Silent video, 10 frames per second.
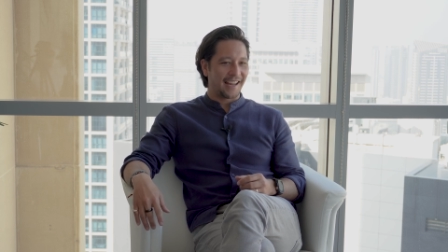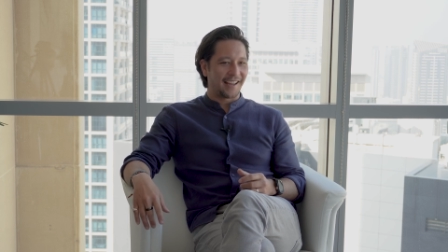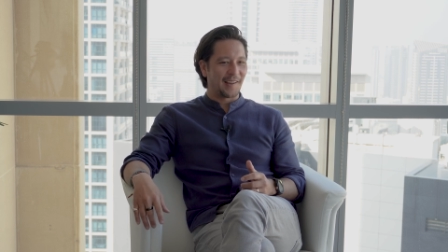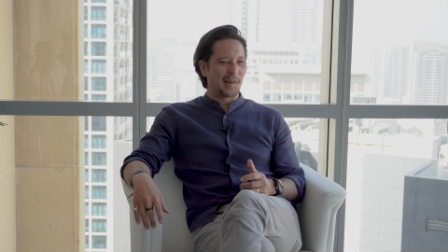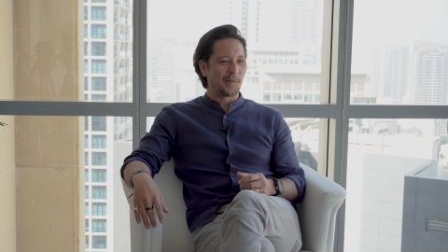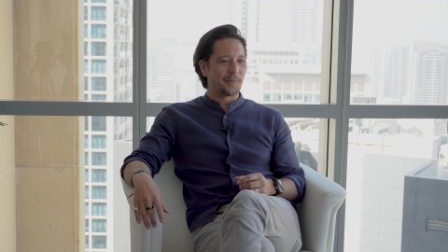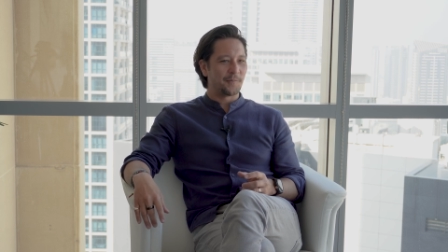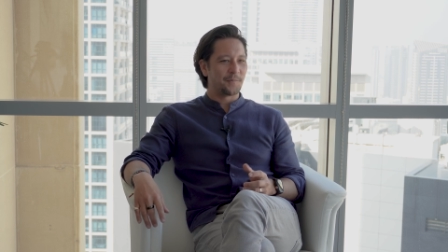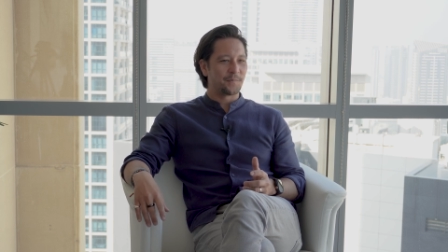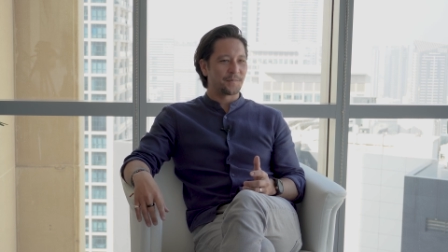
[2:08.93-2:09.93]

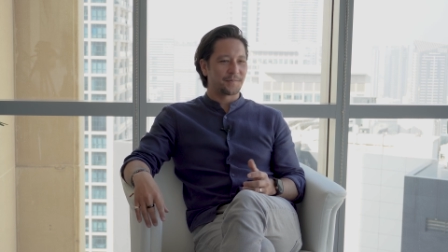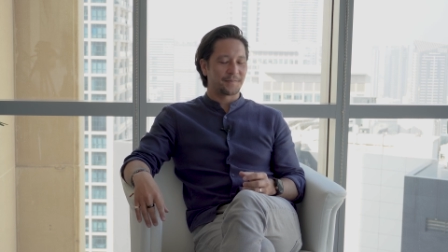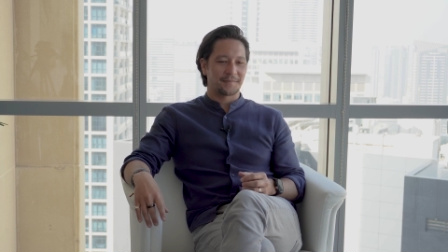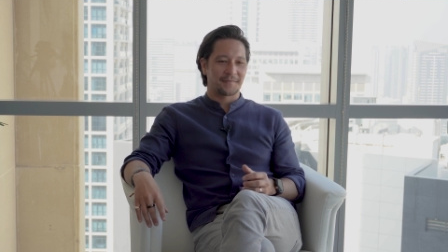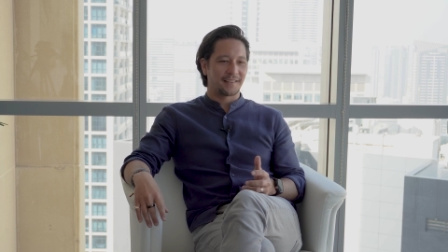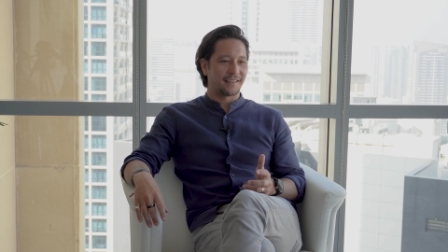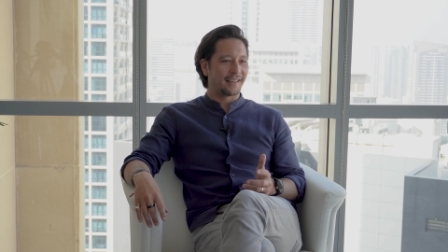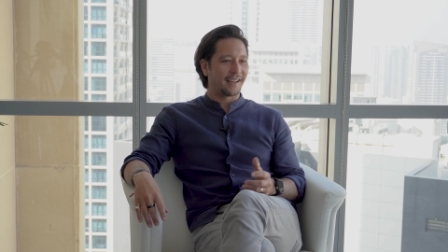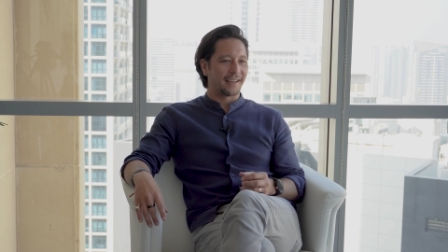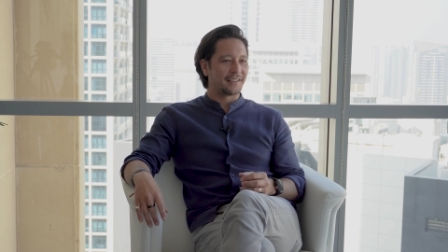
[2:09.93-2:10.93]
Um,
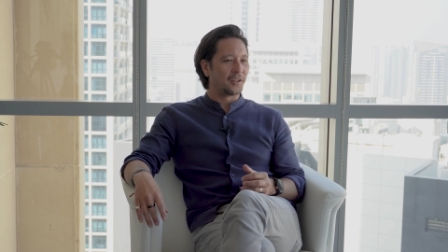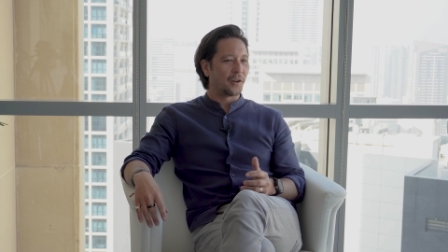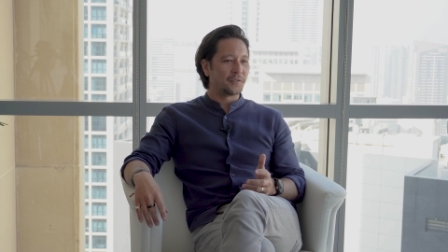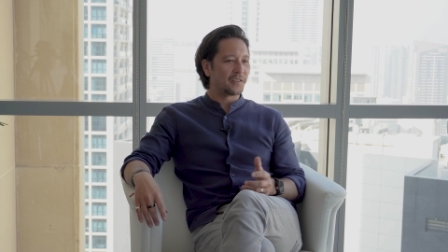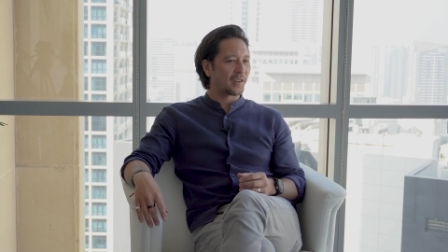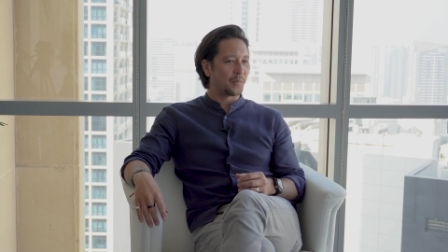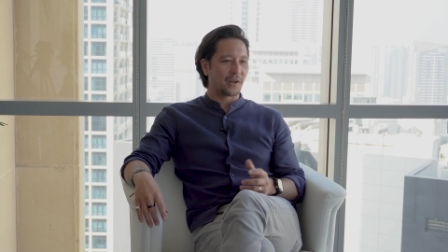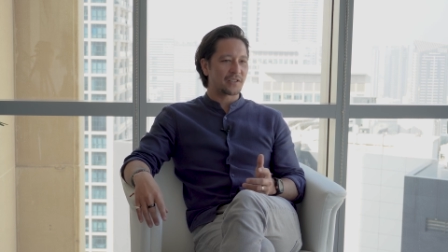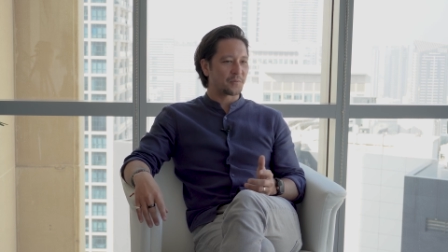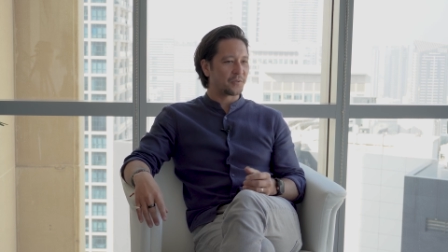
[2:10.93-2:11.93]
I loved it so
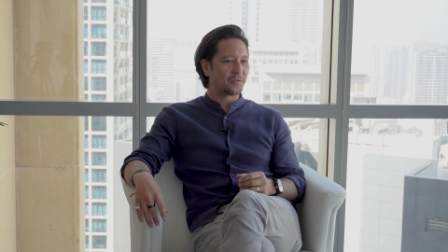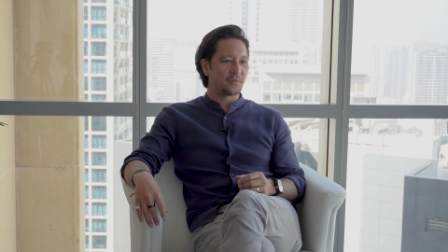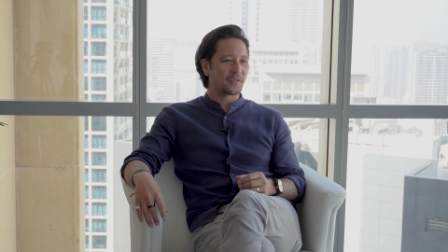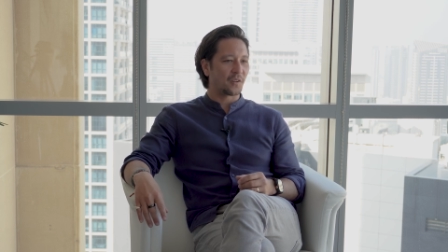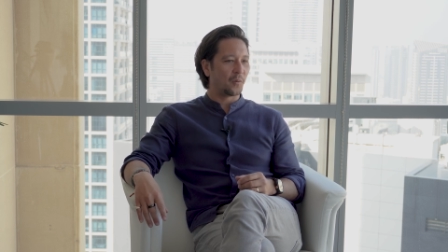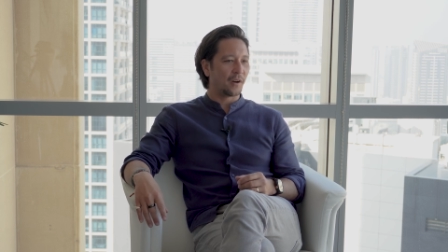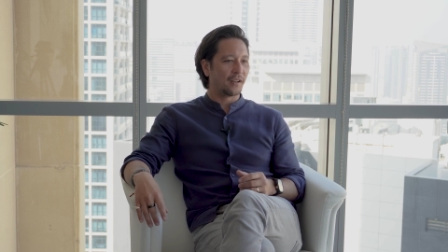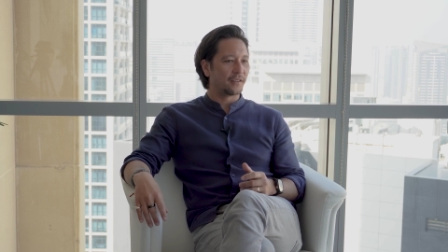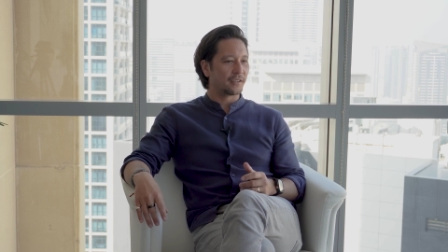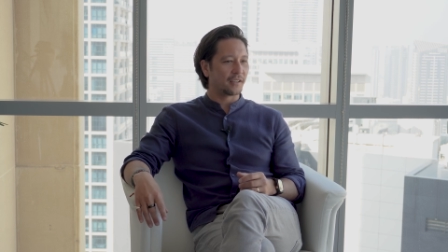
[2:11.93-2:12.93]
much, and we were doing so
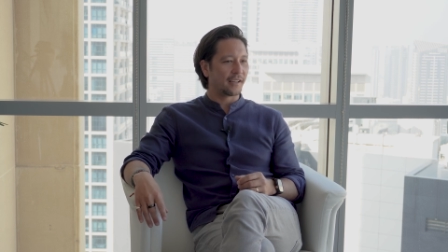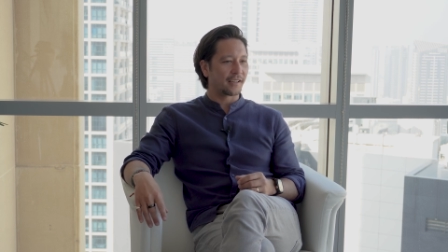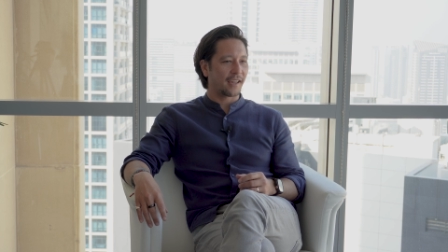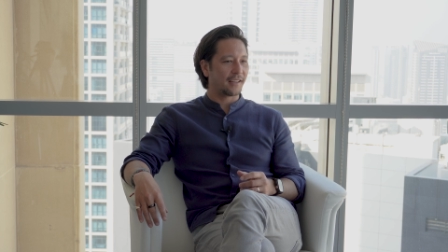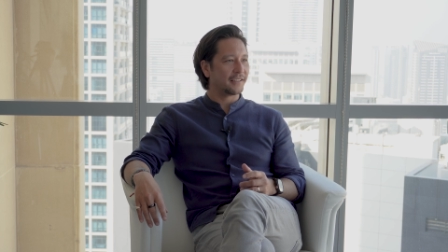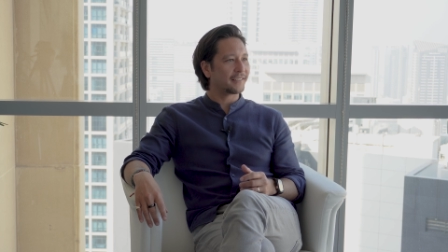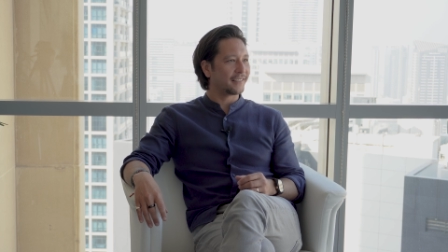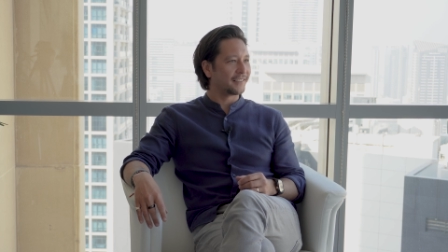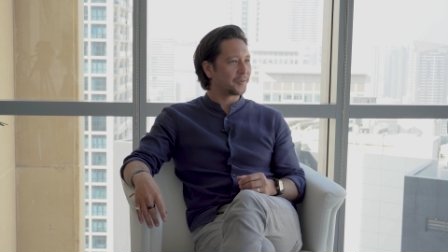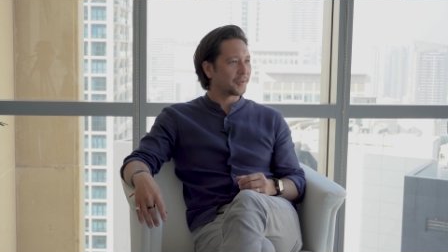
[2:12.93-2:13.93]
well. They're like, "Hey,
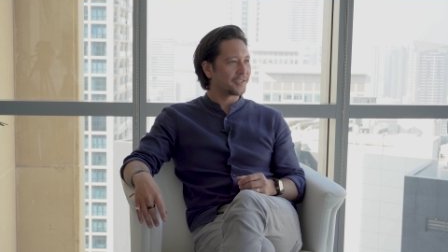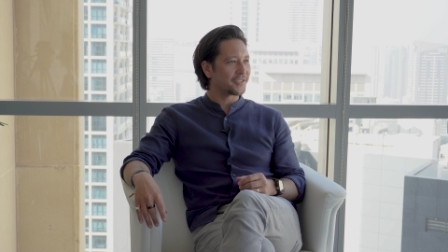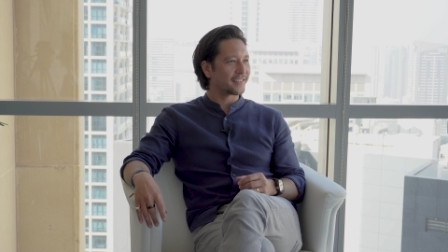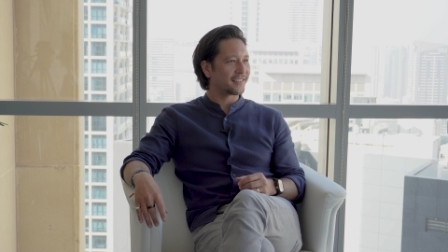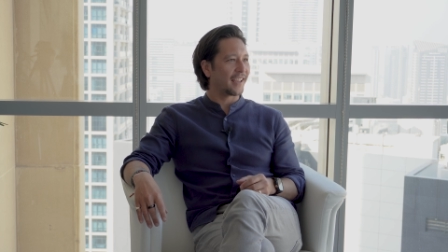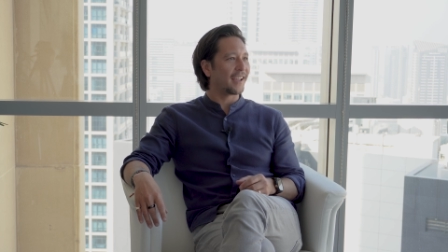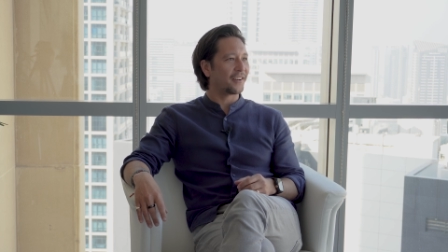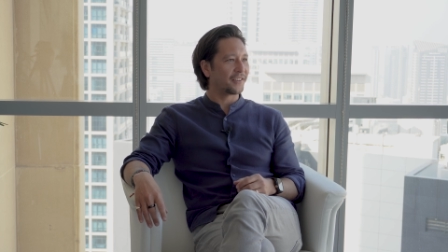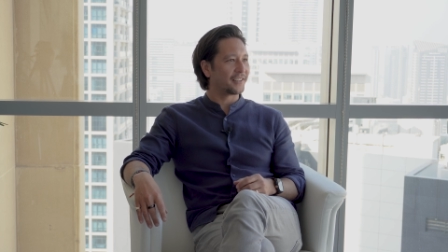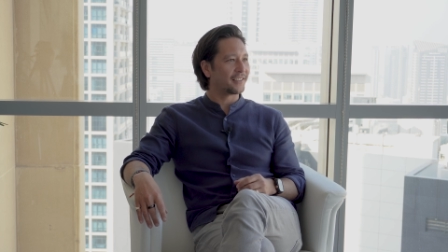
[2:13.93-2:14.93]
listen, you want to just stay
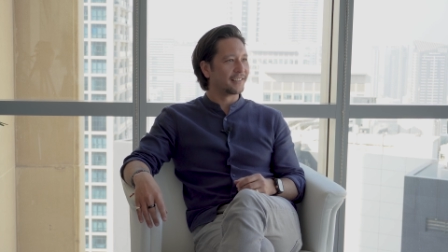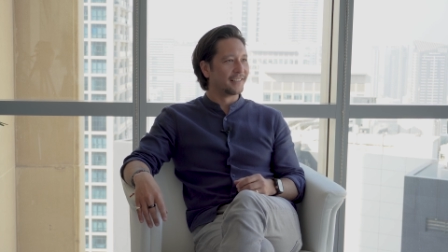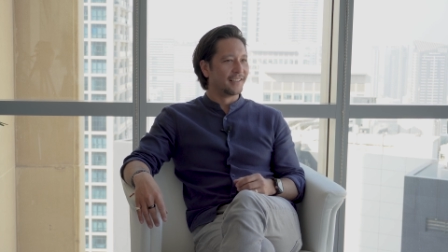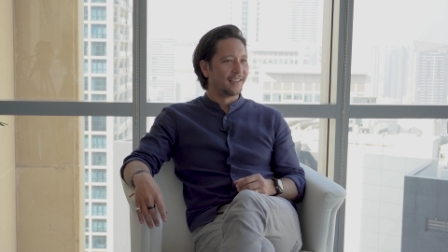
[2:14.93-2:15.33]
out here?"